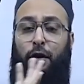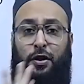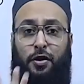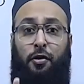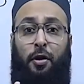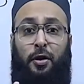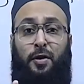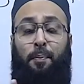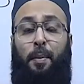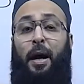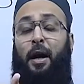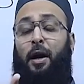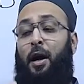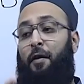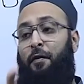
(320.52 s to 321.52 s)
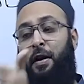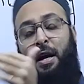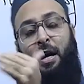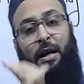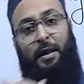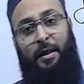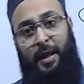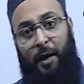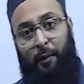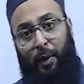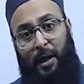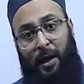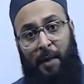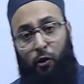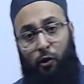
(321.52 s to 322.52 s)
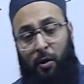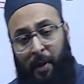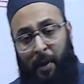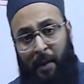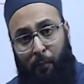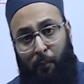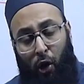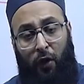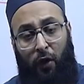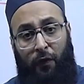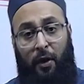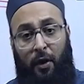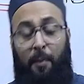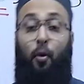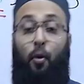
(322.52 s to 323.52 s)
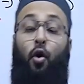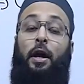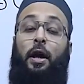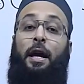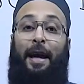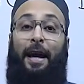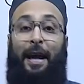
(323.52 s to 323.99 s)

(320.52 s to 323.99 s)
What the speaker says: for this introduction paragraph. Then we'll come to the main body of the report.